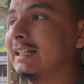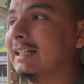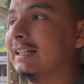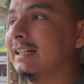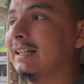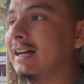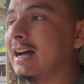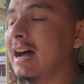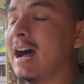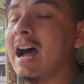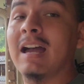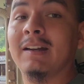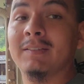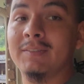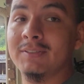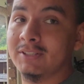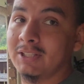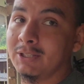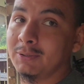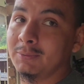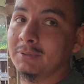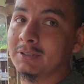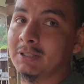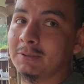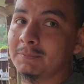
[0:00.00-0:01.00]
I haven't seen
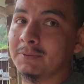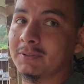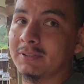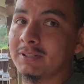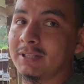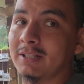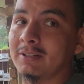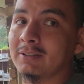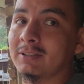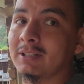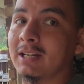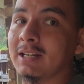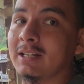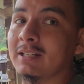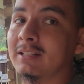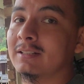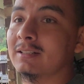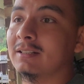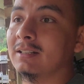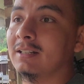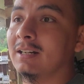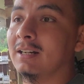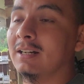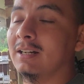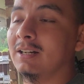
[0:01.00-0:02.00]
one up for sale yet.
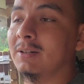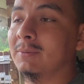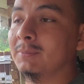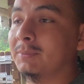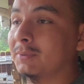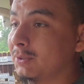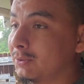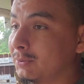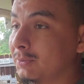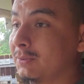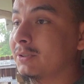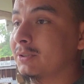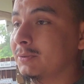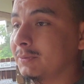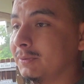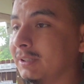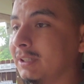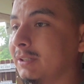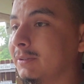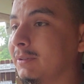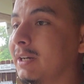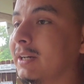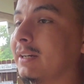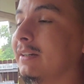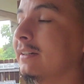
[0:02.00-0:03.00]
Those ones are really
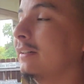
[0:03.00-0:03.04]
rare.